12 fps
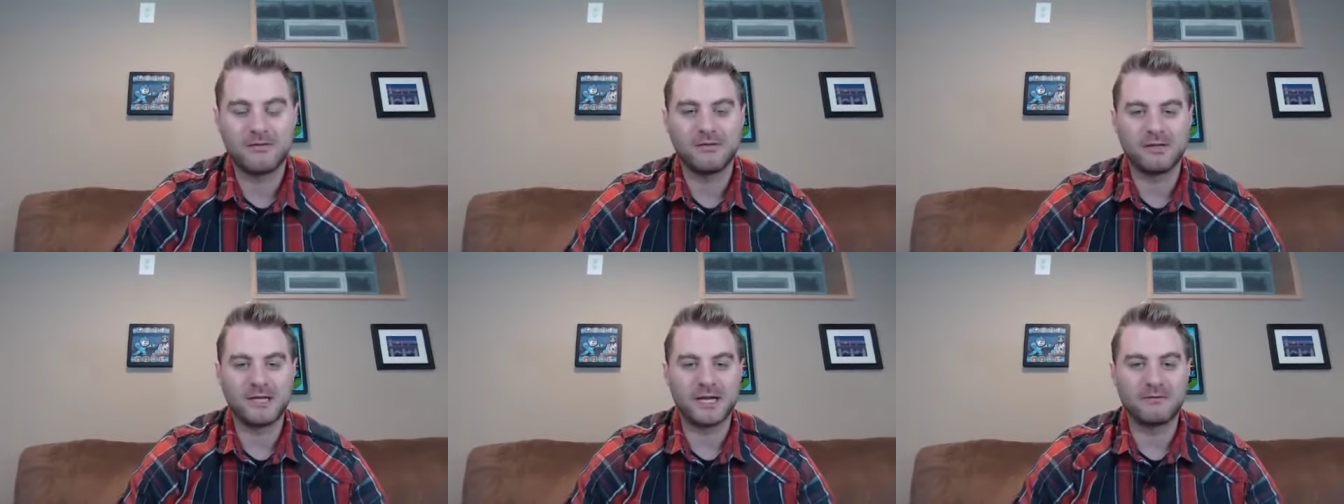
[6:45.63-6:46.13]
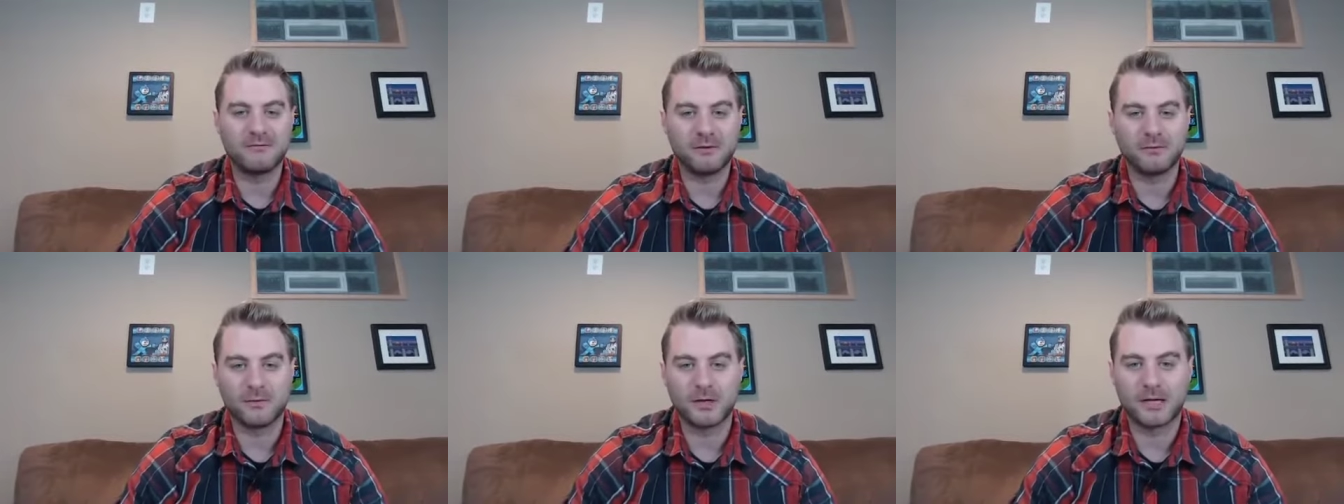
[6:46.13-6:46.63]
If you did,
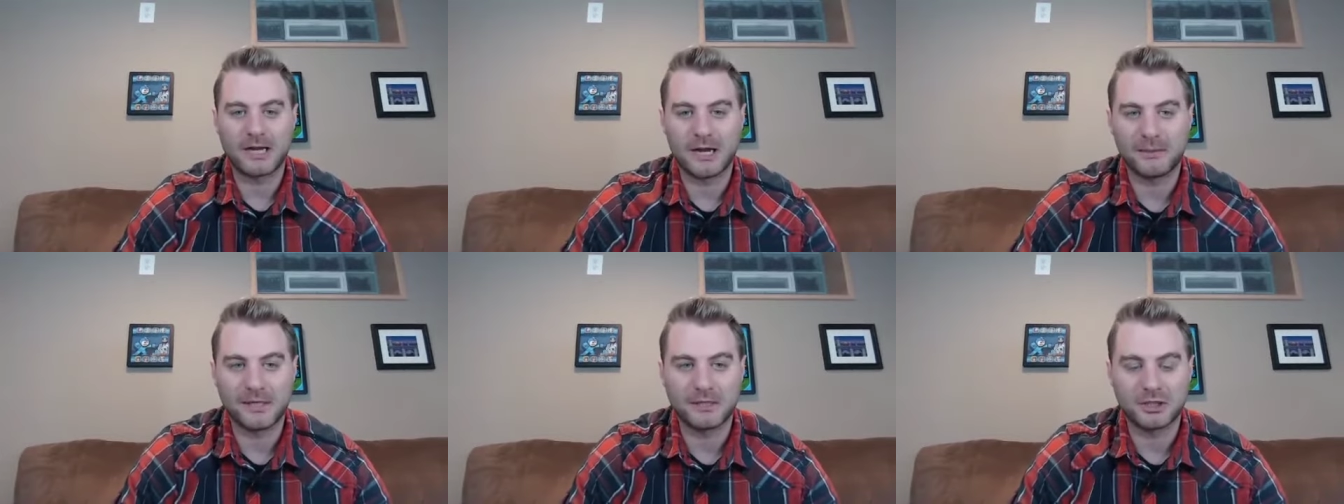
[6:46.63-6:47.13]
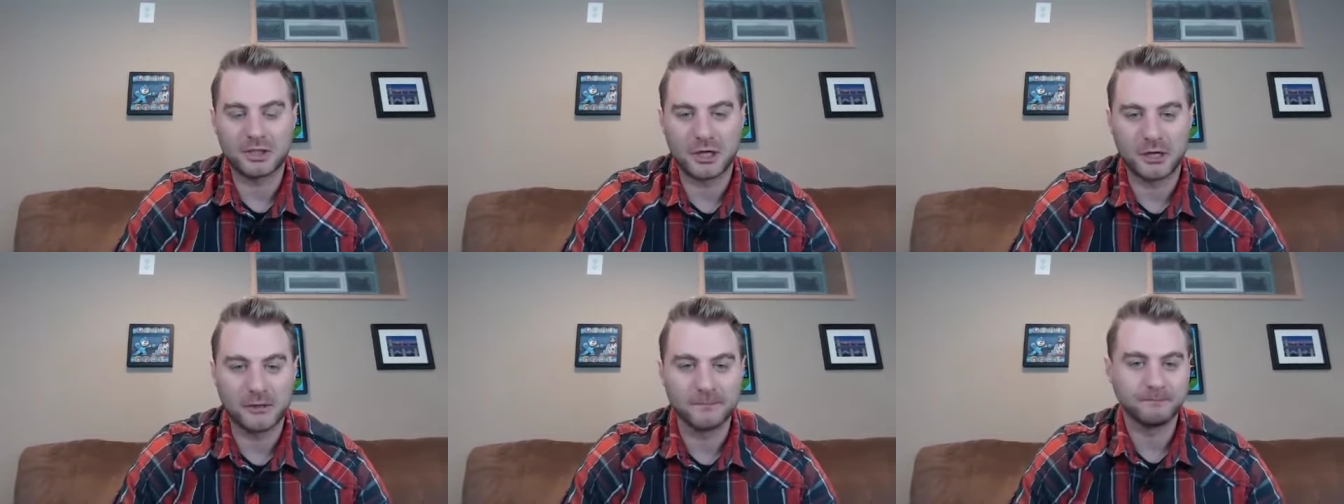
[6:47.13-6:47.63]
feel free to comment and
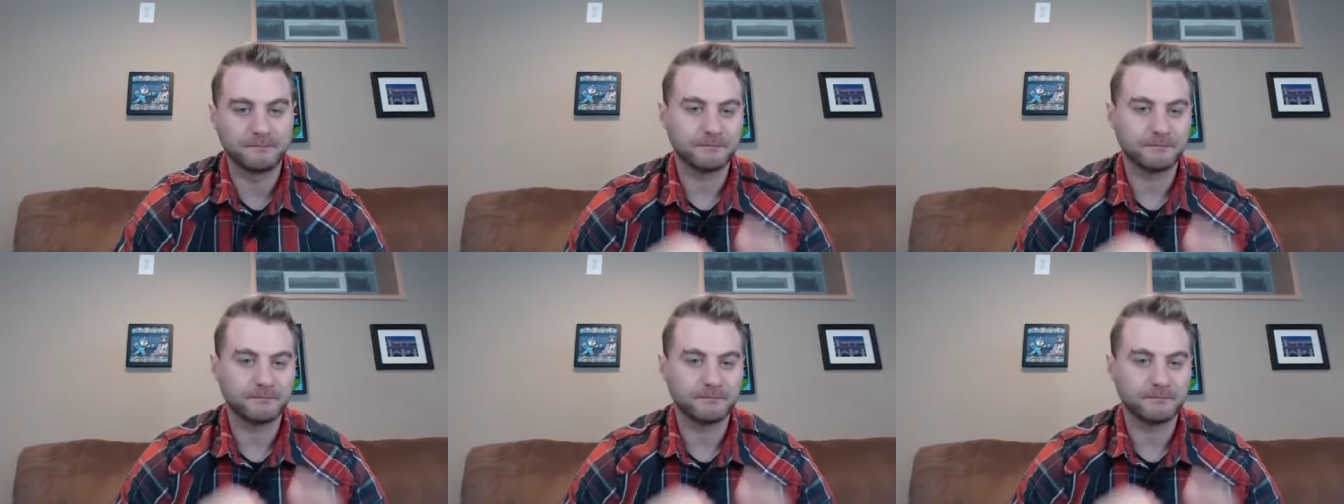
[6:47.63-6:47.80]
share.